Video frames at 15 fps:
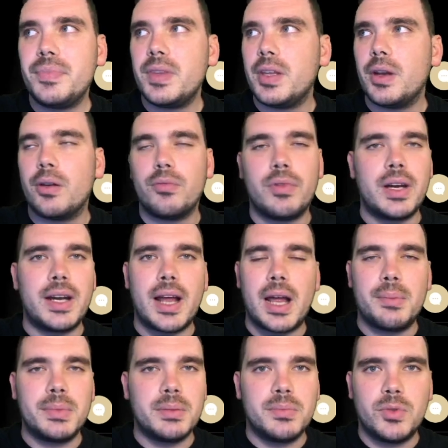you know
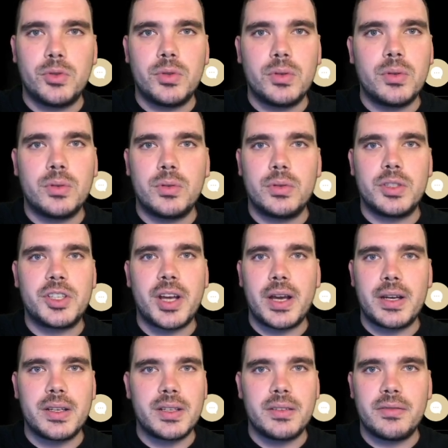rename them or, or
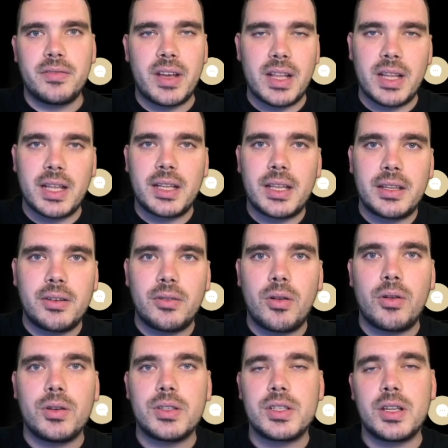change the VLAN that they're
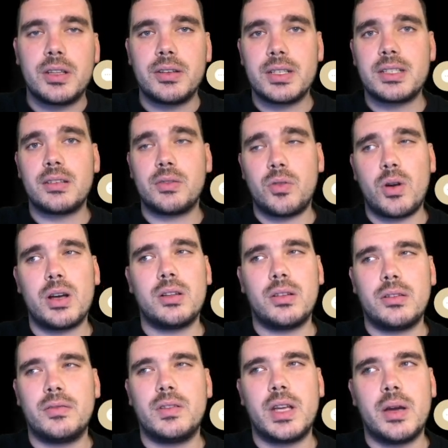on. So there is quite a lot
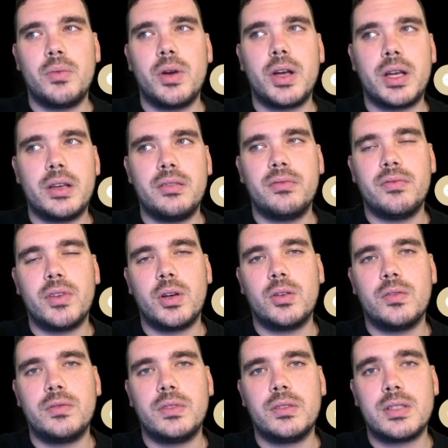of networking
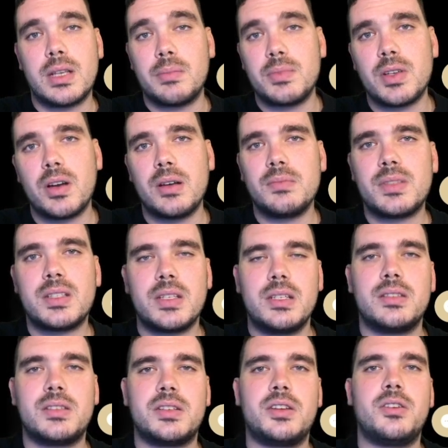involved sometimes in
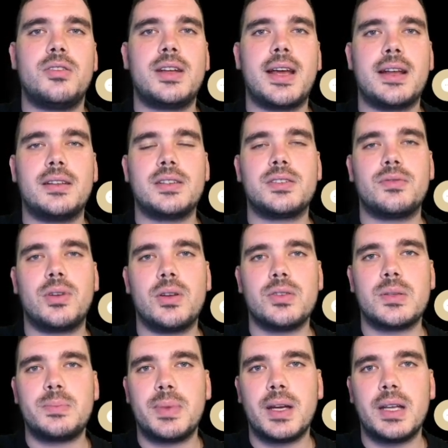security analyst
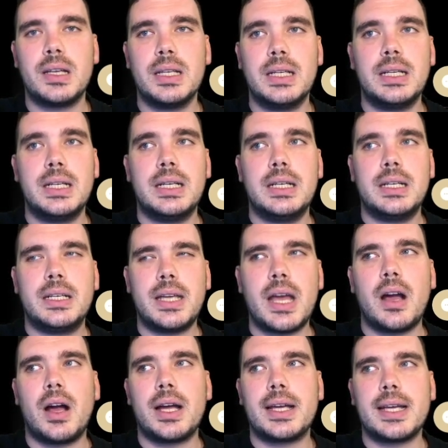roles, but yeah,
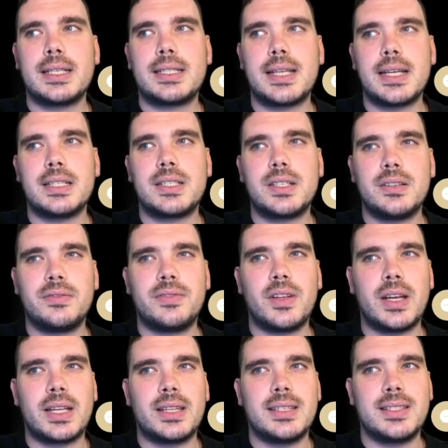I guess that's sort of
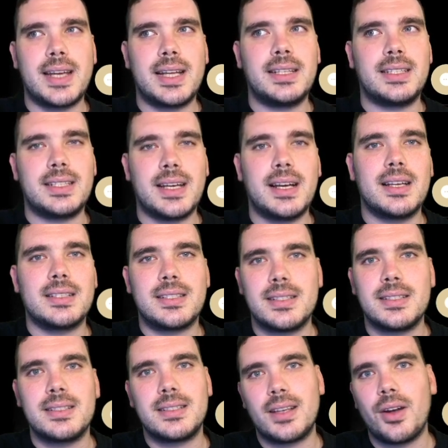like the daily task
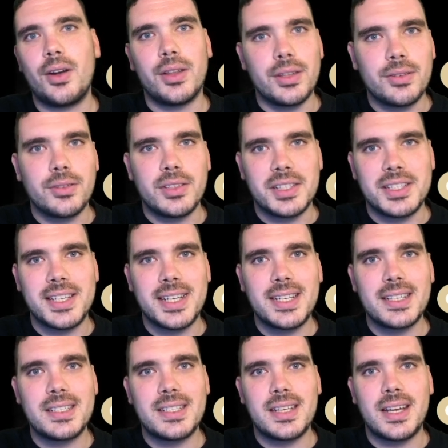is going through the
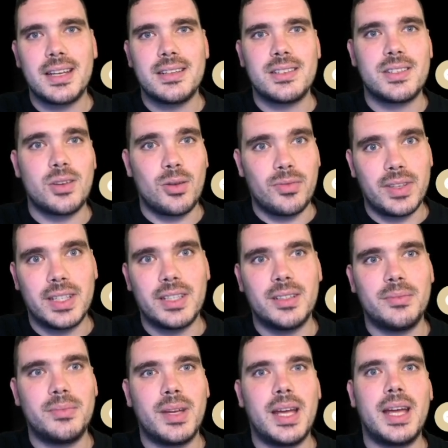tickets and solving
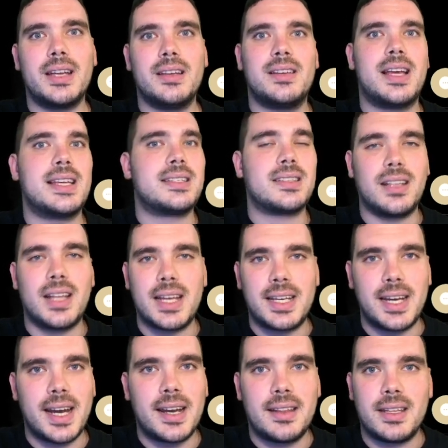them and
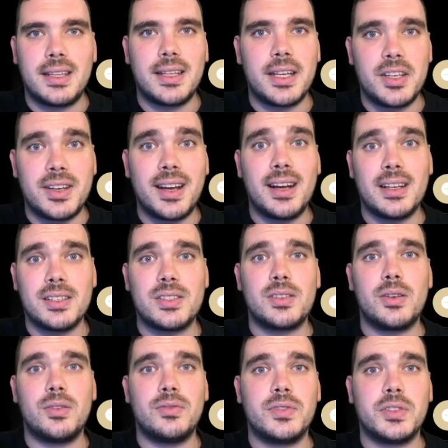escalating anything that you can't
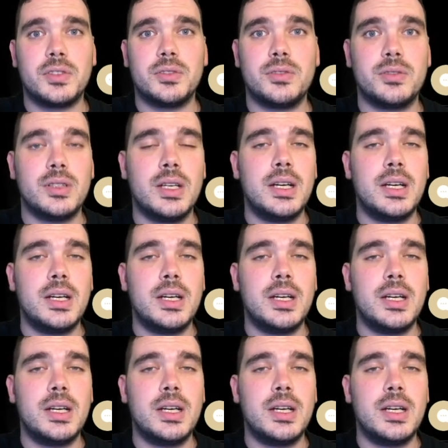solve to